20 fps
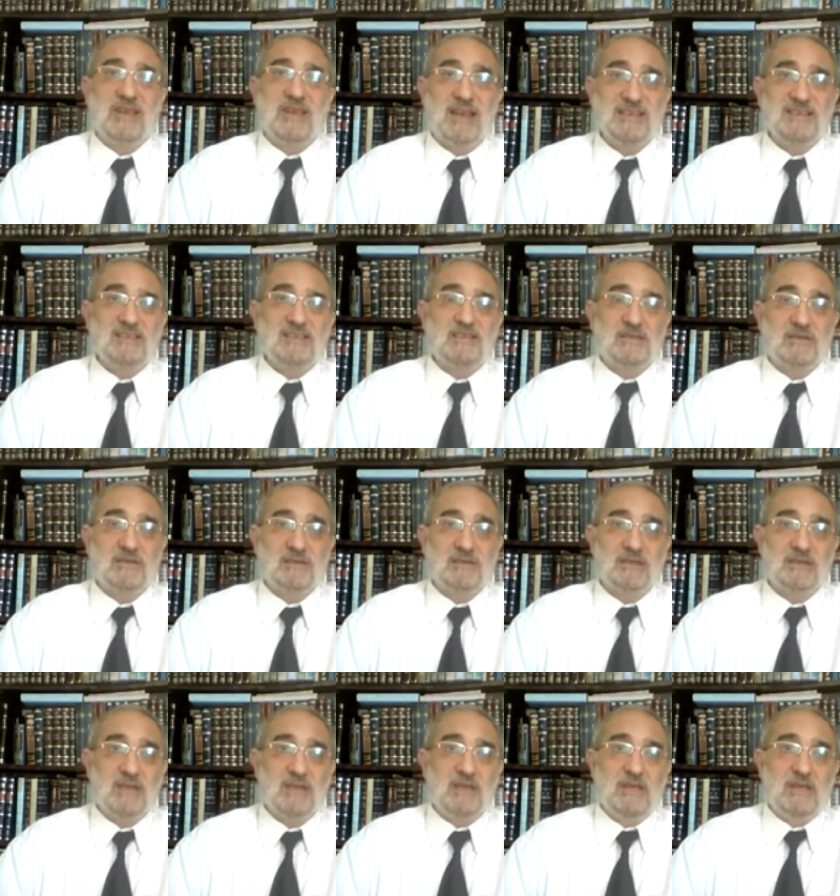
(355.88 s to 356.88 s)
castod,
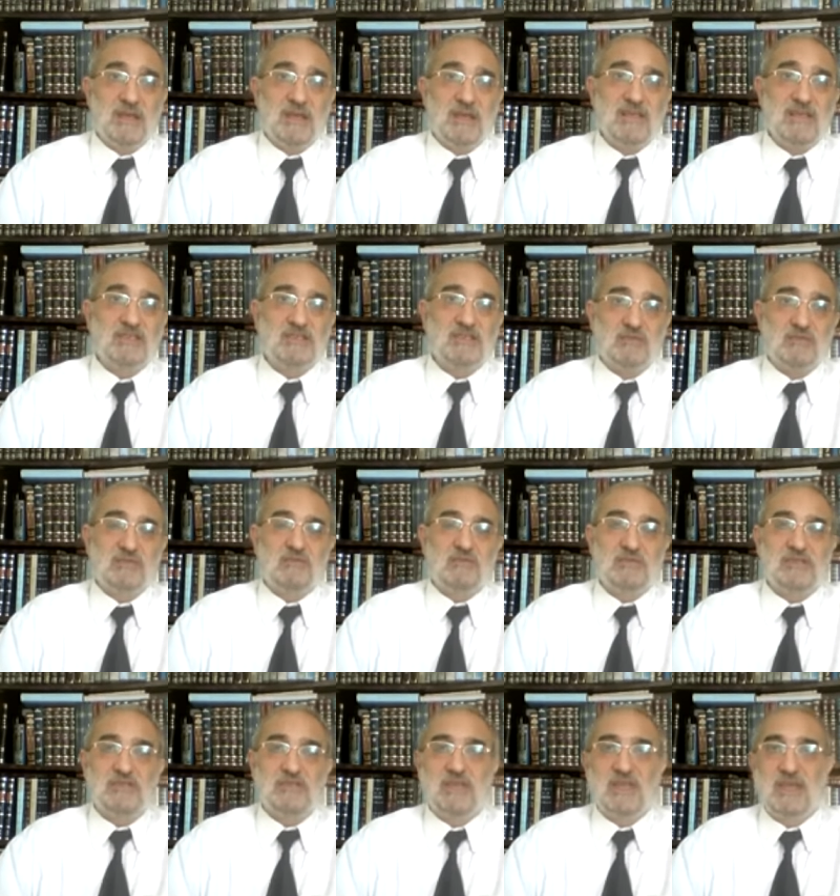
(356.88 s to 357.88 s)
castod
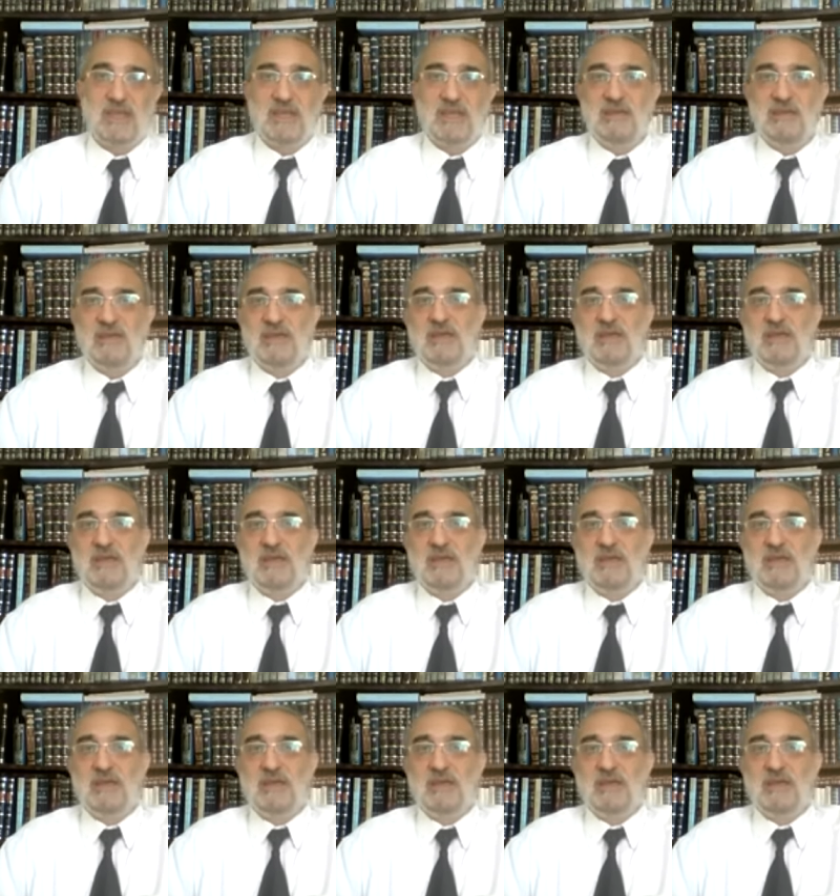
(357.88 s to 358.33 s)
we say,